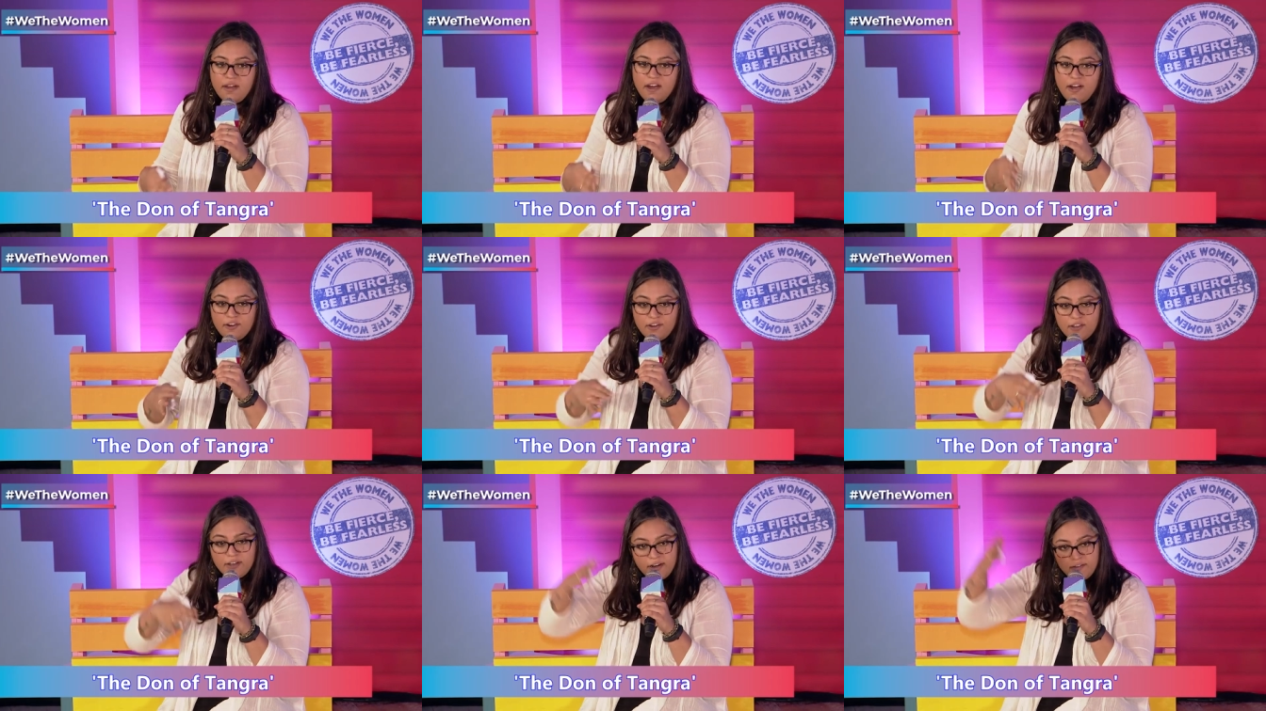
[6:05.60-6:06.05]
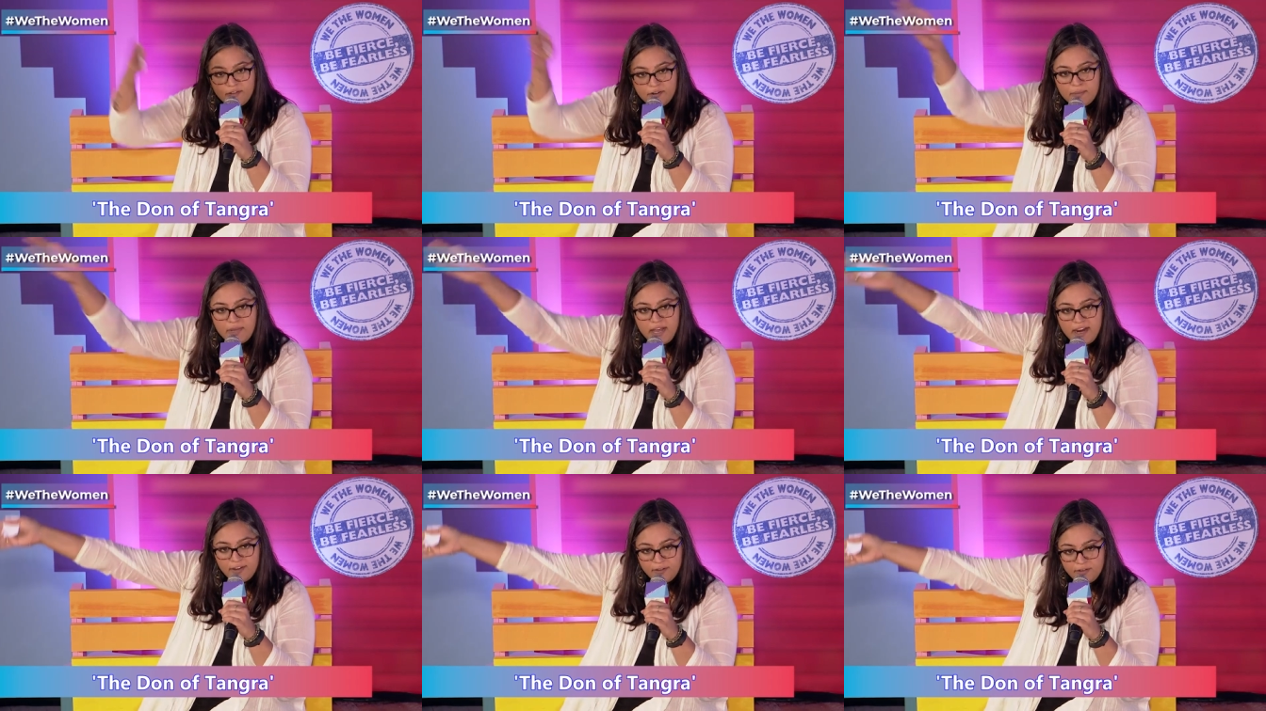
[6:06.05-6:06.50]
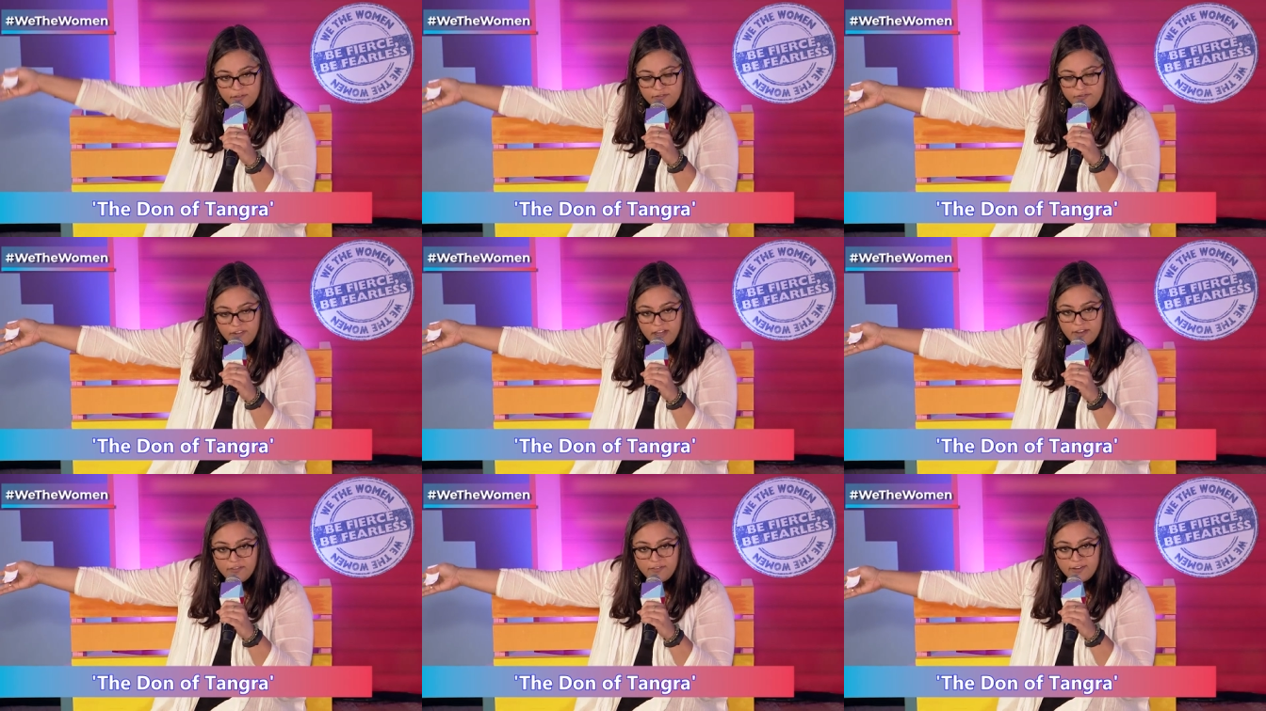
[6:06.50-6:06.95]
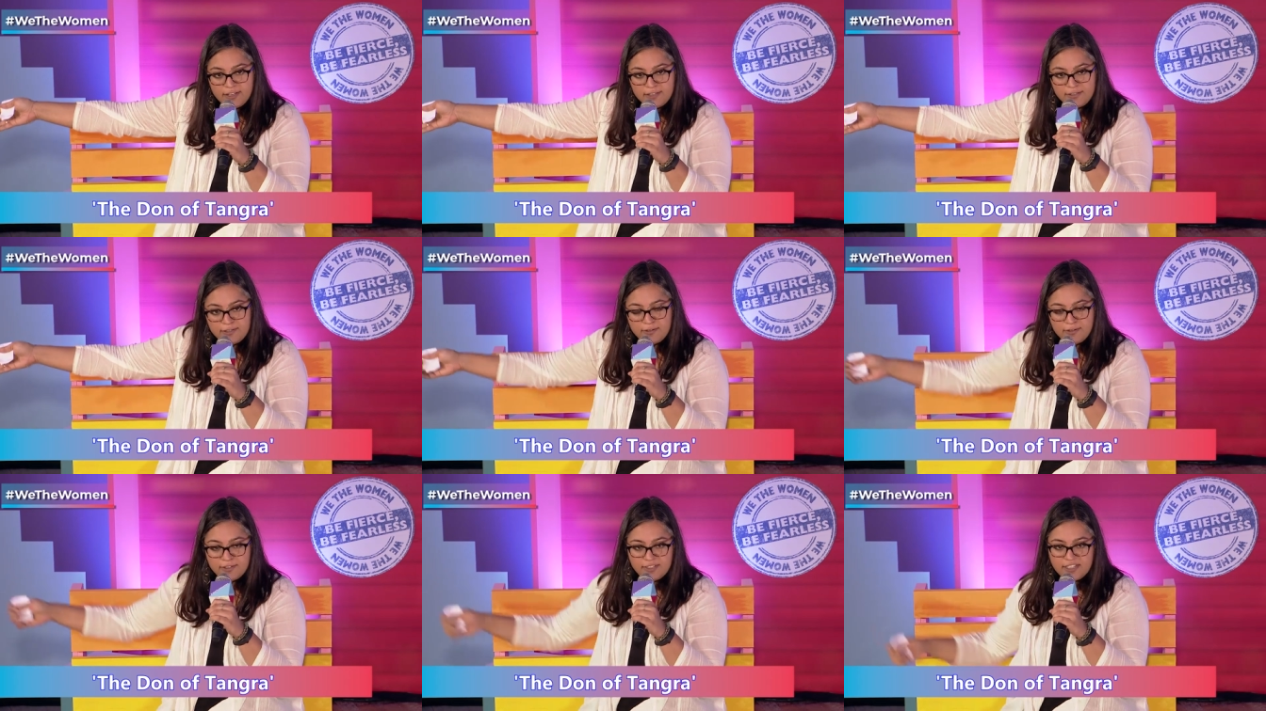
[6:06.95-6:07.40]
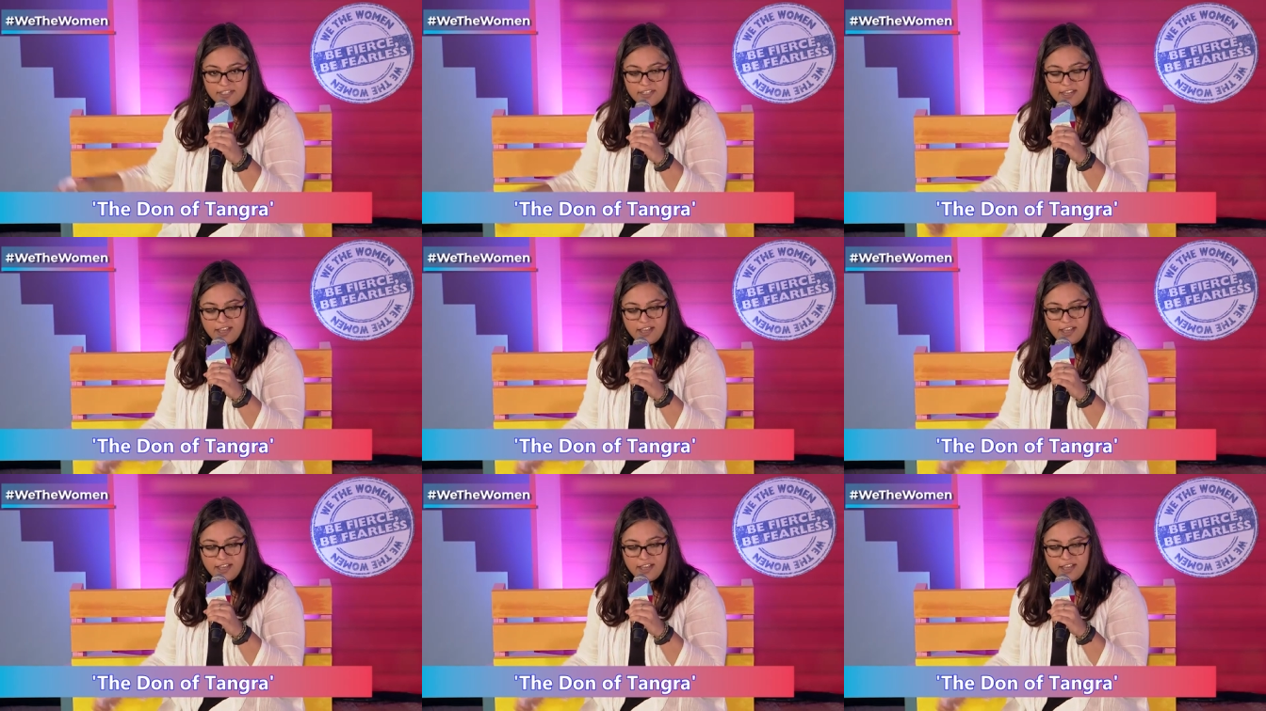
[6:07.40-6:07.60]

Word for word: How do you get from that to five restaurants in